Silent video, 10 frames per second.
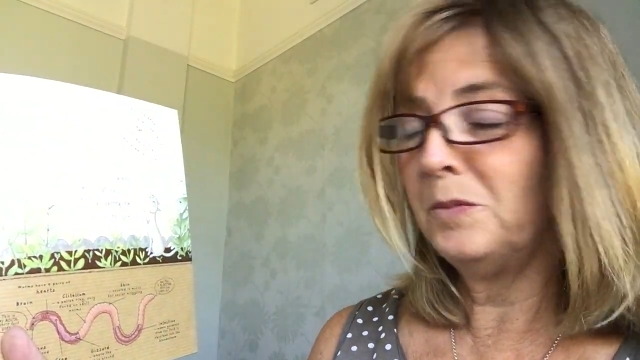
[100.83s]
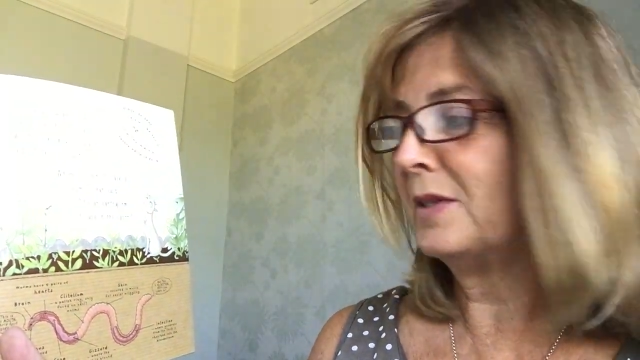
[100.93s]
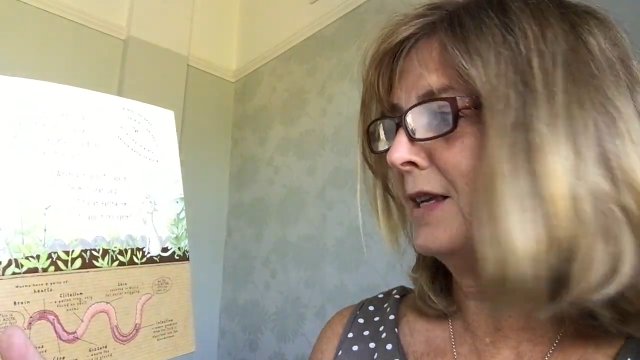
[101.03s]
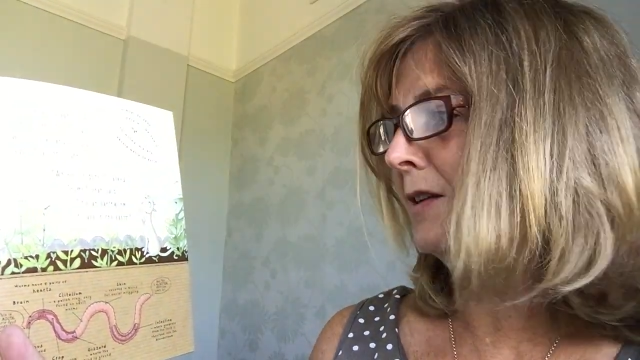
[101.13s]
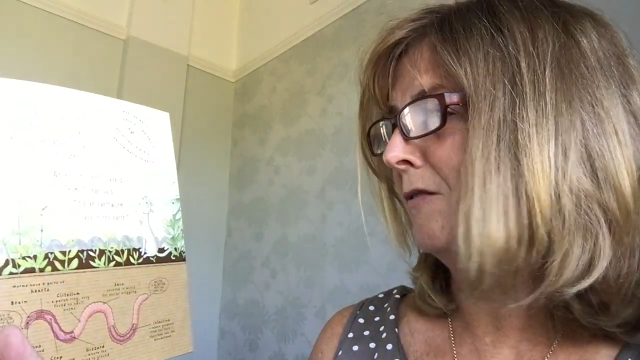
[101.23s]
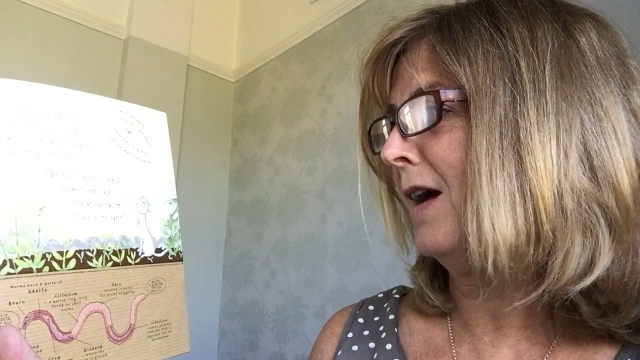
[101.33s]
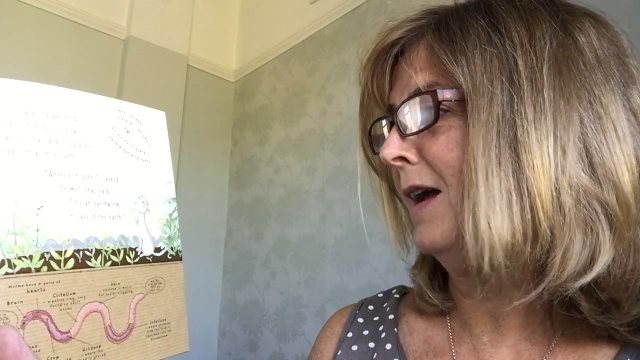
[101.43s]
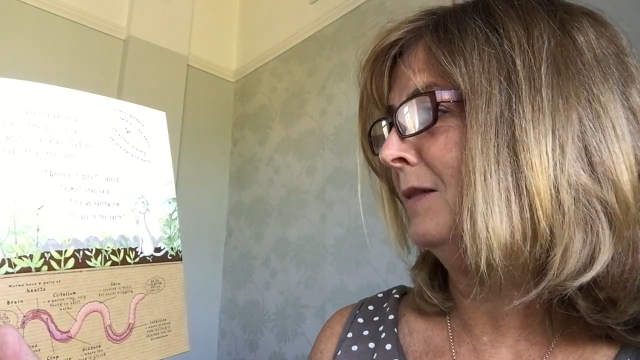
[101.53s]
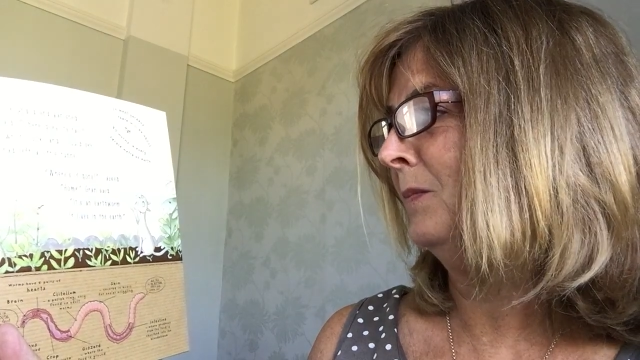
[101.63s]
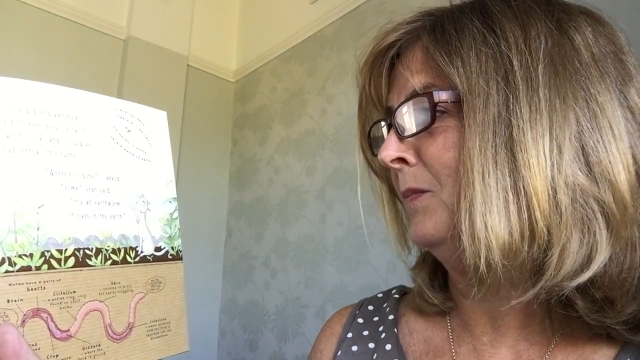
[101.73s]
said
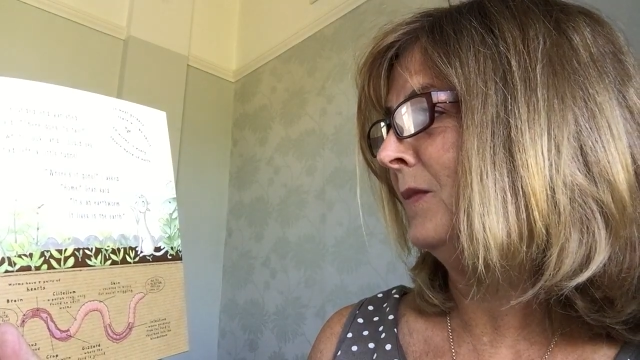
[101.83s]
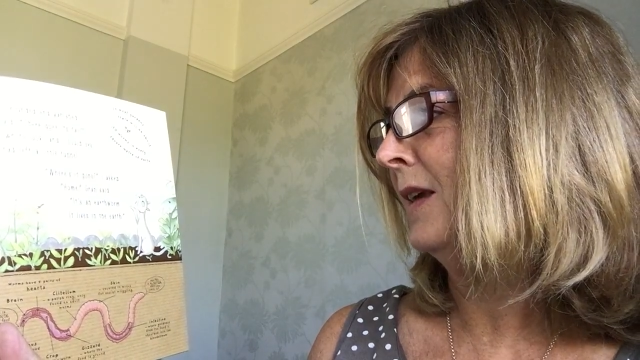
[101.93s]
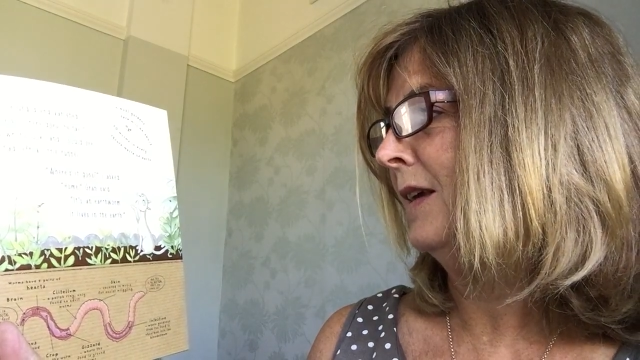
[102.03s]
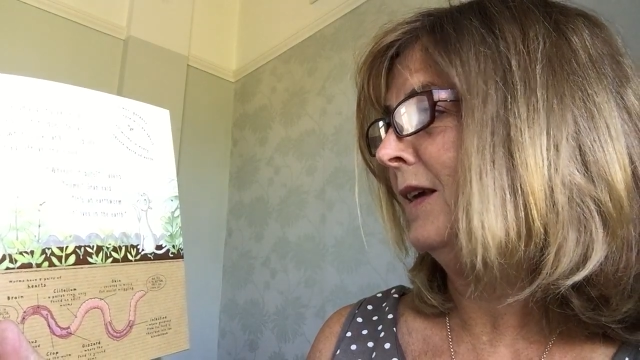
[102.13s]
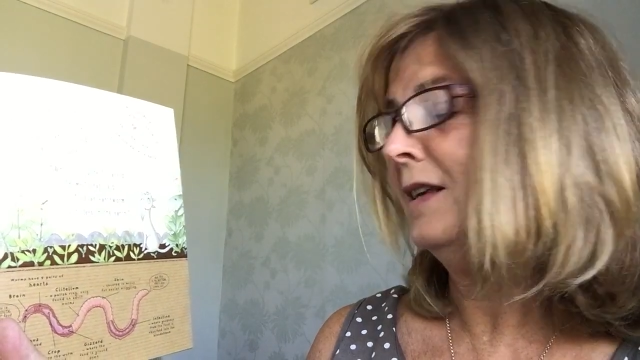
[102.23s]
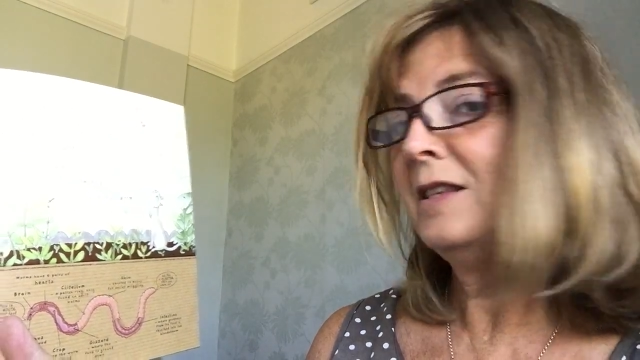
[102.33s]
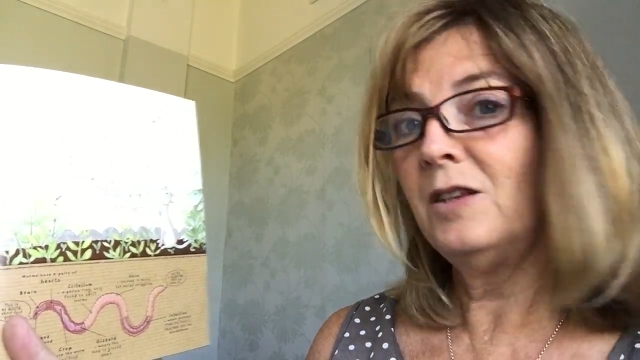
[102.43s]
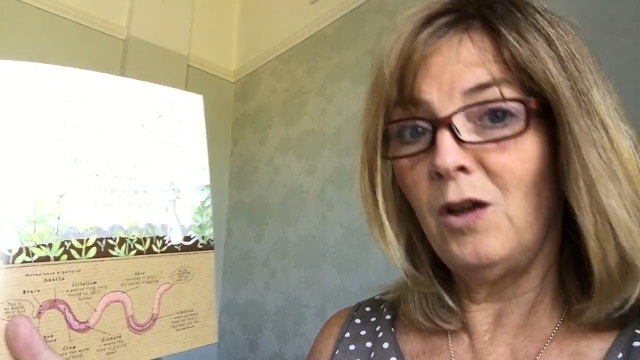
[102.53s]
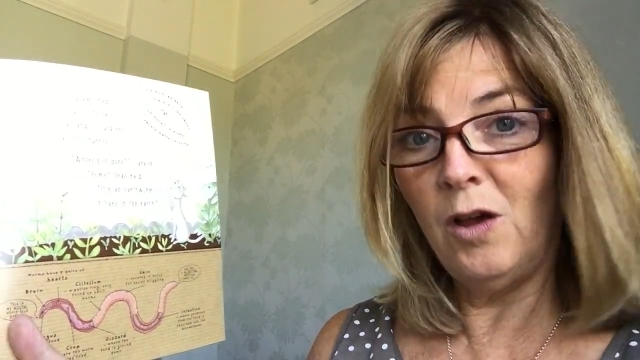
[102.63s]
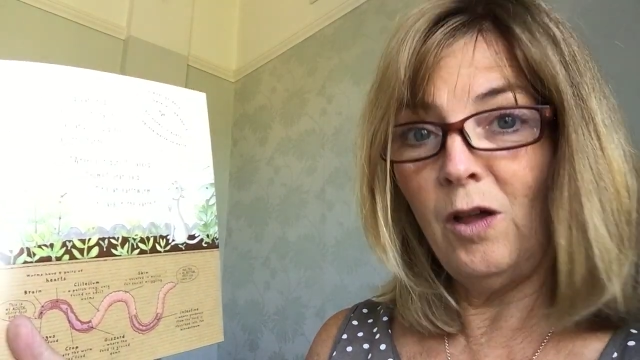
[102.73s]
Gran. "It's
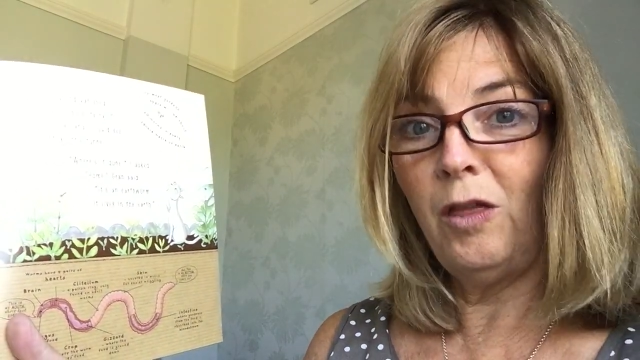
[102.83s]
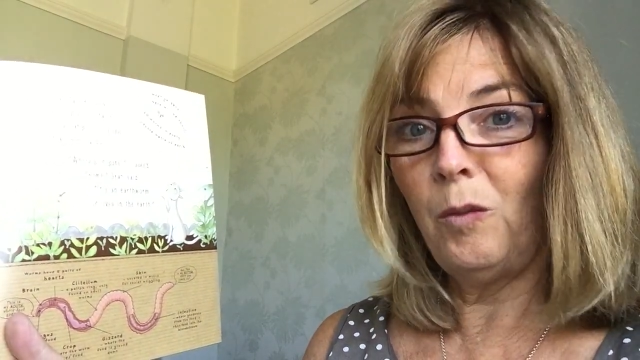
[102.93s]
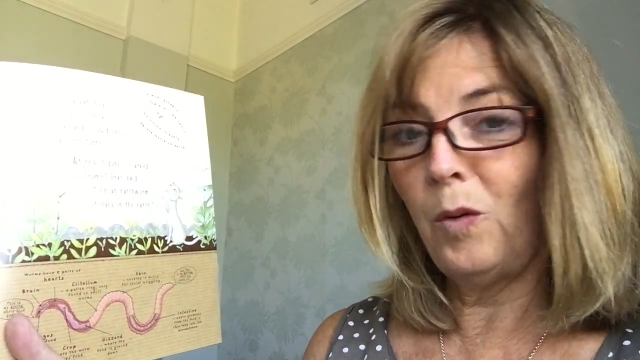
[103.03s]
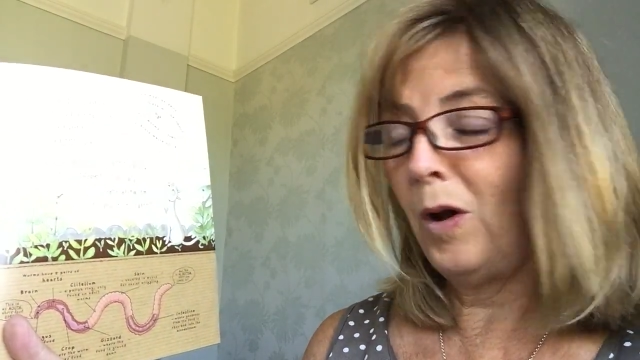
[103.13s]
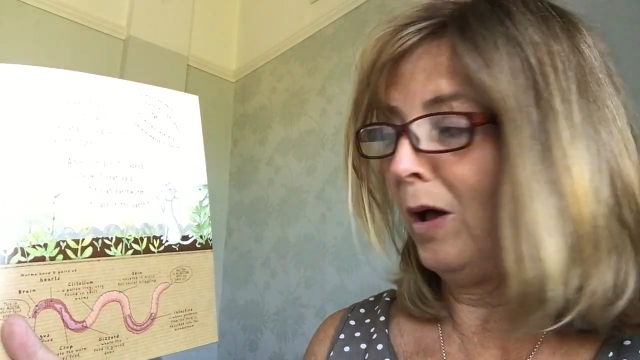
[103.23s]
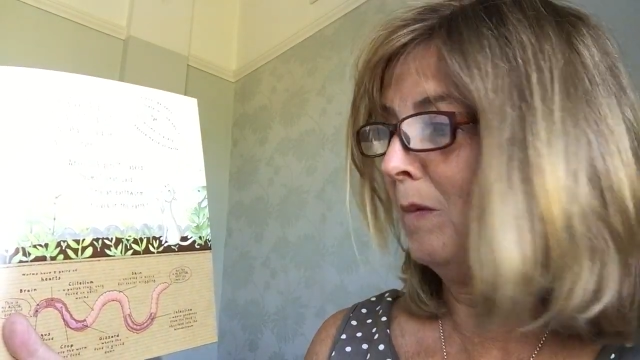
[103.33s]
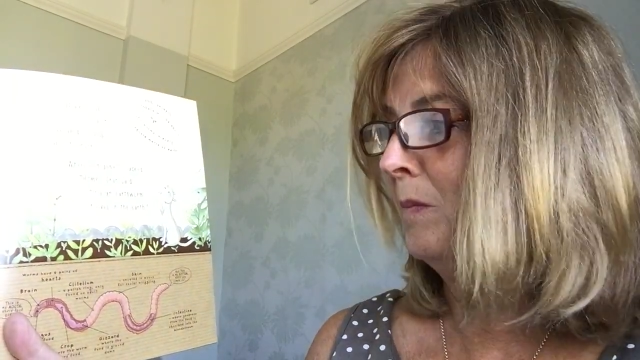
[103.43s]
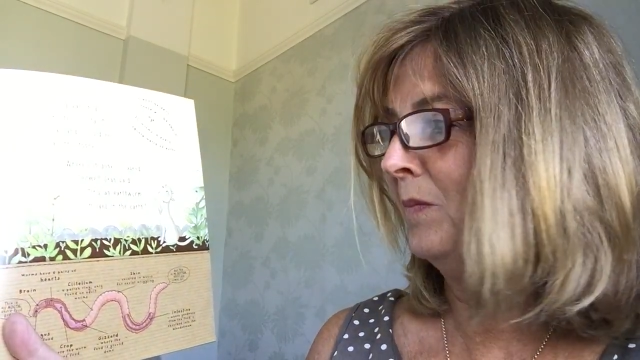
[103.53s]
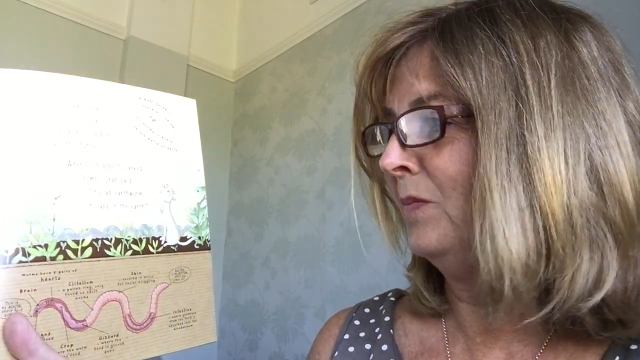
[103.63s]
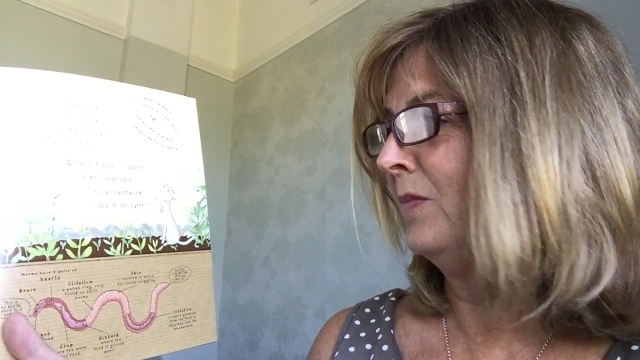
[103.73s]
an earthworm.